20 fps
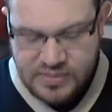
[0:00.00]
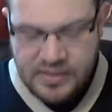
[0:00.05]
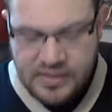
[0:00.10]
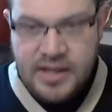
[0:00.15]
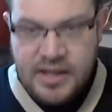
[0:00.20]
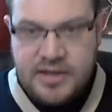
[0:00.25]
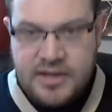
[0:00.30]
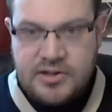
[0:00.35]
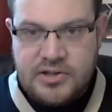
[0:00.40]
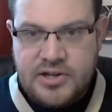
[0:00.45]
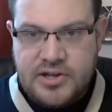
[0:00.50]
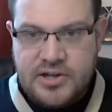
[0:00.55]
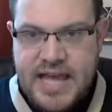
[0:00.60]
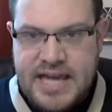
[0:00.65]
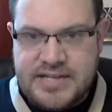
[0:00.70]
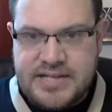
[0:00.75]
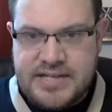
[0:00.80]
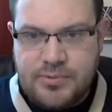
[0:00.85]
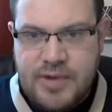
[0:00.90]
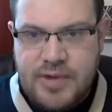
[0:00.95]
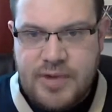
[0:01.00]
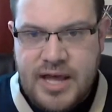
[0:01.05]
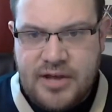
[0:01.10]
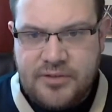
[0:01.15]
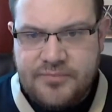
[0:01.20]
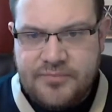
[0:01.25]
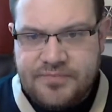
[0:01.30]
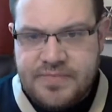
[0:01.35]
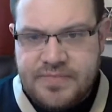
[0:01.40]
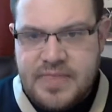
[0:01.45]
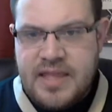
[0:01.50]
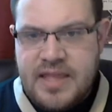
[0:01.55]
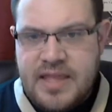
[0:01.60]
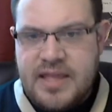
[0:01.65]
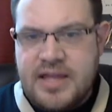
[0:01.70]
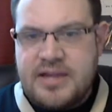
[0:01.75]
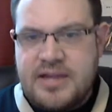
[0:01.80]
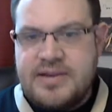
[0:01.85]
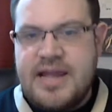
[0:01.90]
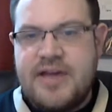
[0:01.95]
to look at as well.
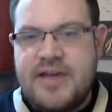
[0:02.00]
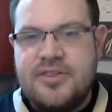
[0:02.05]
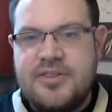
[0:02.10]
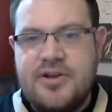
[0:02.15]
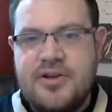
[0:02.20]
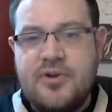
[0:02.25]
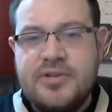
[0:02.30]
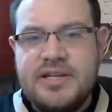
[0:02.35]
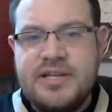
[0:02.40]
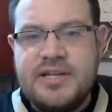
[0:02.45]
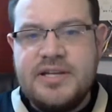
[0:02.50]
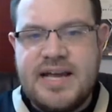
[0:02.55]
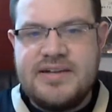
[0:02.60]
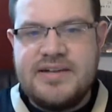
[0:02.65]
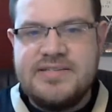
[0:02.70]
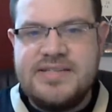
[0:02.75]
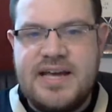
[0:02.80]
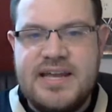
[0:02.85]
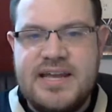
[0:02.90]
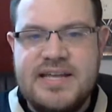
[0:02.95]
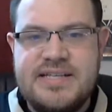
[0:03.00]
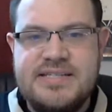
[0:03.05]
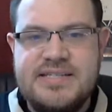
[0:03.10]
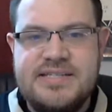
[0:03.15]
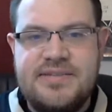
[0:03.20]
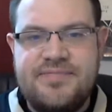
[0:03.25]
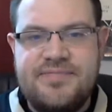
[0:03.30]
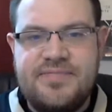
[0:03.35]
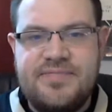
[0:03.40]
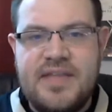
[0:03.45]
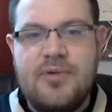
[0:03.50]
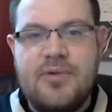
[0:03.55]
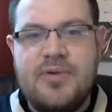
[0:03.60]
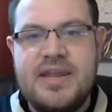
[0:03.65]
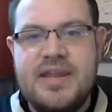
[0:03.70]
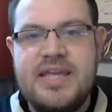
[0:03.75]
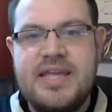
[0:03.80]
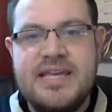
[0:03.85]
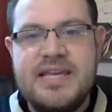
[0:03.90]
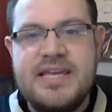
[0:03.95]
Now, the only downside is, now
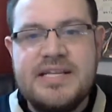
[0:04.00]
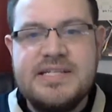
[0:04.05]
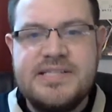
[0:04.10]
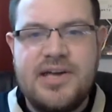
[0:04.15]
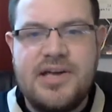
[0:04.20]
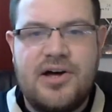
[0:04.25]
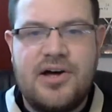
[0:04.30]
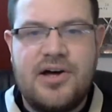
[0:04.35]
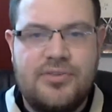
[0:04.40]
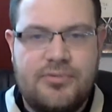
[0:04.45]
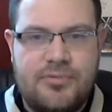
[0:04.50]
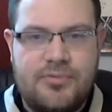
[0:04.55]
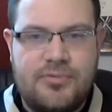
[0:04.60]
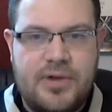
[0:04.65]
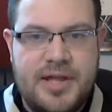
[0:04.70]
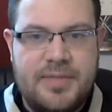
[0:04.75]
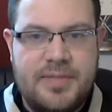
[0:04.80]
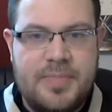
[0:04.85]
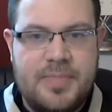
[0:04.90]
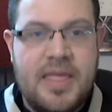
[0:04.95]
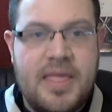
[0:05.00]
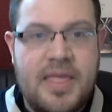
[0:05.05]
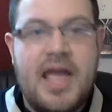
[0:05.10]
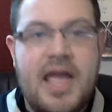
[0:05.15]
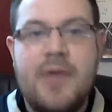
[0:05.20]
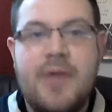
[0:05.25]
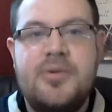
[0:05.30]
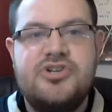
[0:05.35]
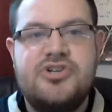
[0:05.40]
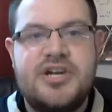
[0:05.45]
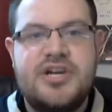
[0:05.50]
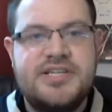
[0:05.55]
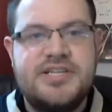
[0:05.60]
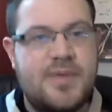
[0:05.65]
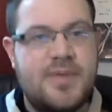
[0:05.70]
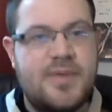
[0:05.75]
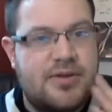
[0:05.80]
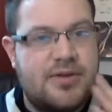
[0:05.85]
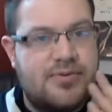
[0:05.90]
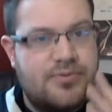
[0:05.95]
when he is on the run and when he tries to
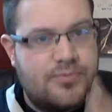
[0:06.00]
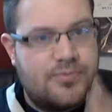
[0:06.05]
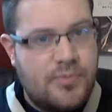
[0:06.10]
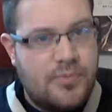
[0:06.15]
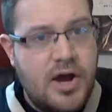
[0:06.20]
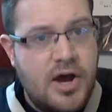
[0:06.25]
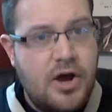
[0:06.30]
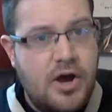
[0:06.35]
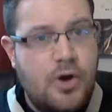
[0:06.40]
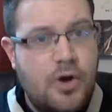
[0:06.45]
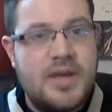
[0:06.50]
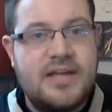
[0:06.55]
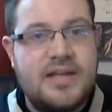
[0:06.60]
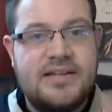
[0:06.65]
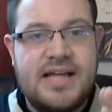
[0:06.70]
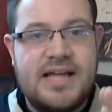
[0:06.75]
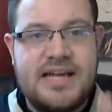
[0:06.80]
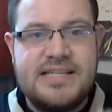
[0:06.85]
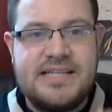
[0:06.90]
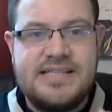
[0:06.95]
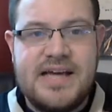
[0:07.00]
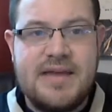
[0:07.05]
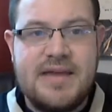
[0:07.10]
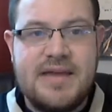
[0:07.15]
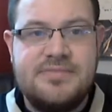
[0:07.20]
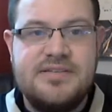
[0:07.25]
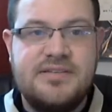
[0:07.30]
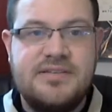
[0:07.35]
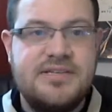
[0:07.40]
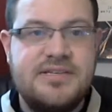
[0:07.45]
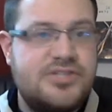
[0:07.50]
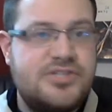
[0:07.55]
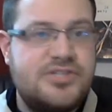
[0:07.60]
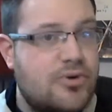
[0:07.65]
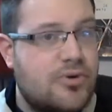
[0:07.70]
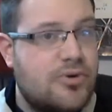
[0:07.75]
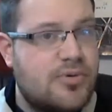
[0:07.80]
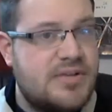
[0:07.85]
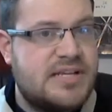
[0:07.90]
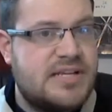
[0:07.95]
make a throw, a lot of times, at least
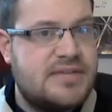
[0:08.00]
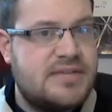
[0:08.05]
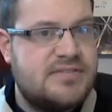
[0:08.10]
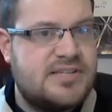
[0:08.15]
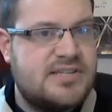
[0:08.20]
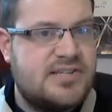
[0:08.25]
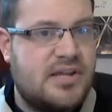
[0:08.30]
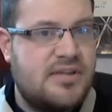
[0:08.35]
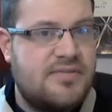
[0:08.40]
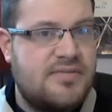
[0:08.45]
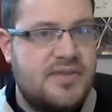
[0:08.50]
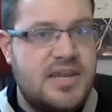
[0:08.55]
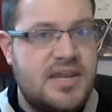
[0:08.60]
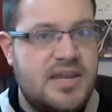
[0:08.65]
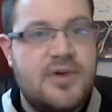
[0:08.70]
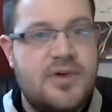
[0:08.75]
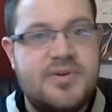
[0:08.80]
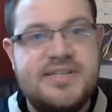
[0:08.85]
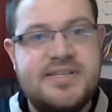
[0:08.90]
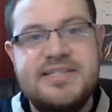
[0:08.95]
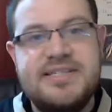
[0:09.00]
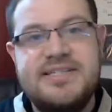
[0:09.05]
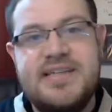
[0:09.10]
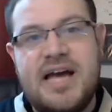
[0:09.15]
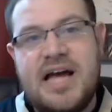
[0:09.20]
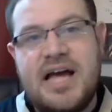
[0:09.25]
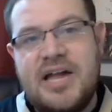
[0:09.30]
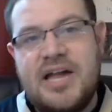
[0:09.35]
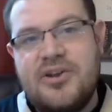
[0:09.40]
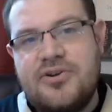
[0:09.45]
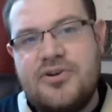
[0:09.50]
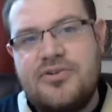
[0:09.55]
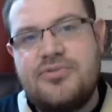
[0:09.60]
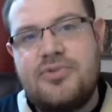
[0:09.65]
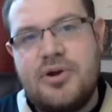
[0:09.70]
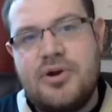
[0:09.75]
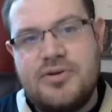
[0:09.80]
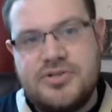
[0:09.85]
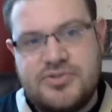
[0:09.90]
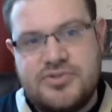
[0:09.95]
2 or 3 times I saw in the video, he tends to
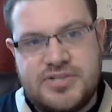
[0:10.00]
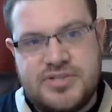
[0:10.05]
underthrow his